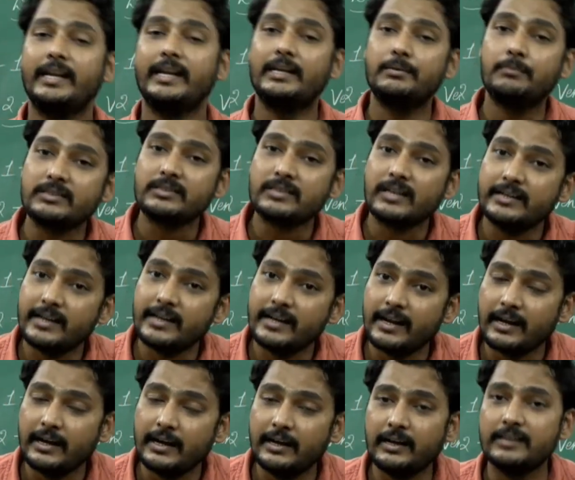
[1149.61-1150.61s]
It must
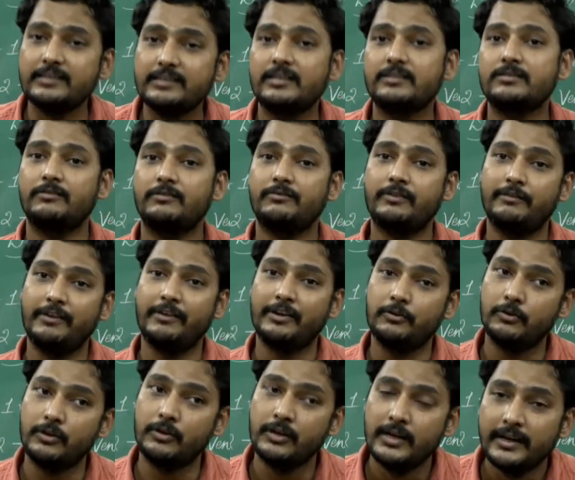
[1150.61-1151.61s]
consist of a
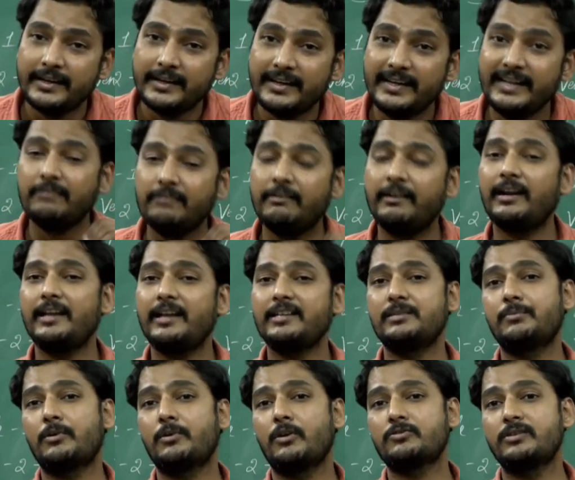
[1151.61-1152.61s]
very good heat
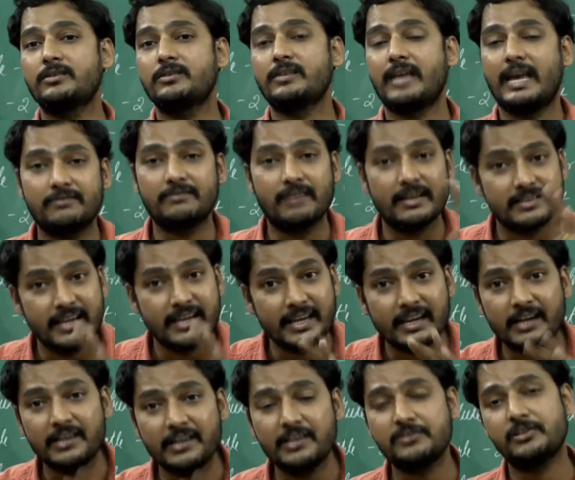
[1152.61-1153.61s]
ventilation process as well as
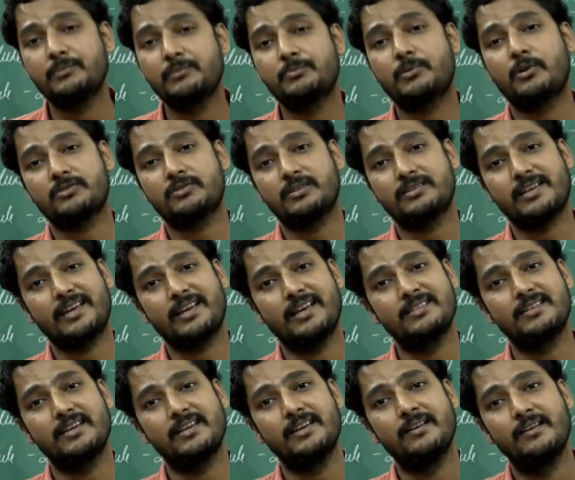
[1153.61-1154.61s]
air conditioning process, I
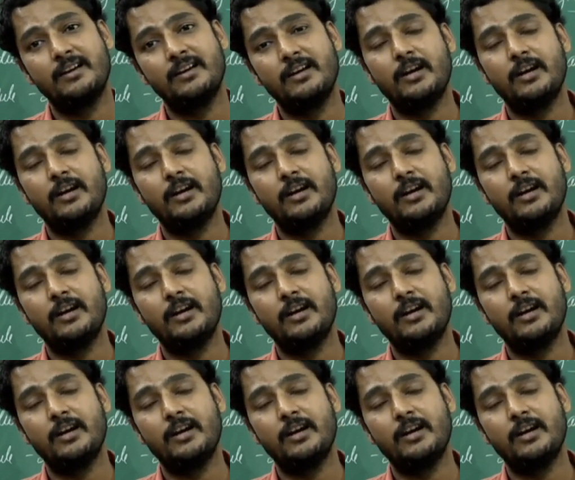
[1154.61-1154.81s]
can say.